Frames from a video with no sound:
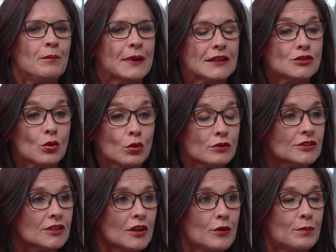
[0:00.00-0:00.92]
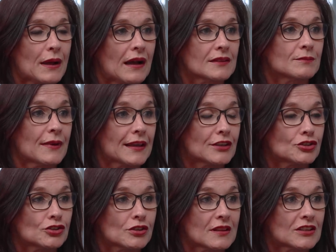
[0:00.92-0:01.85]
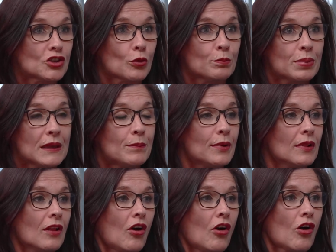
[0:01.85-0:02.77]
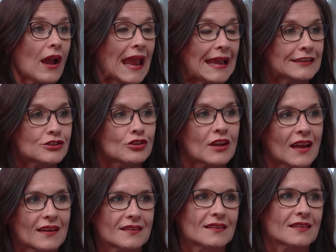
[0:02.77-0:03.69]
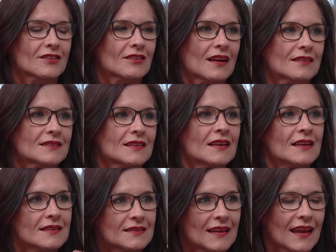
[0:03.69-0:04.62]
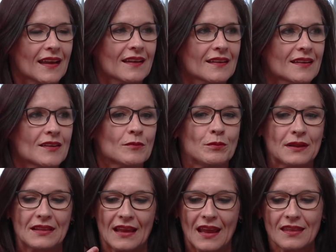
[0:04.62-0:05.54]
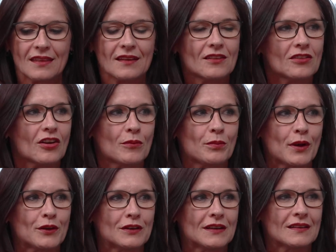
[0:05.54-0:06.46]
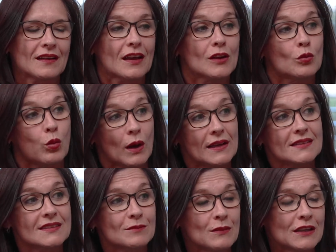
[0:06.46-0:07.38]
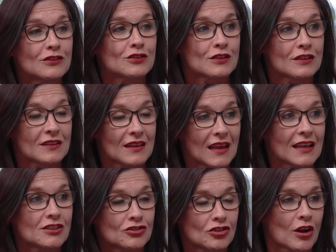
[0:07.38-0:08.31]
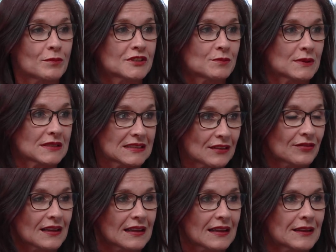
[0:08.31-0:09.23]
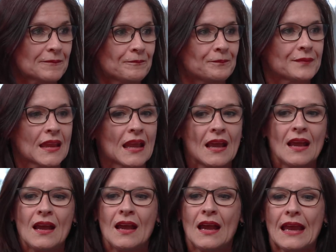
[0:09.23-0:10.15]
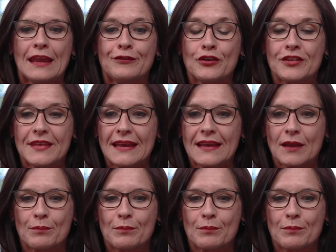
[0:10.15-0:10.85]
But it's also about making sure that your people are educated around tech, but the ethical component and what does it mean to their job specifically. If you think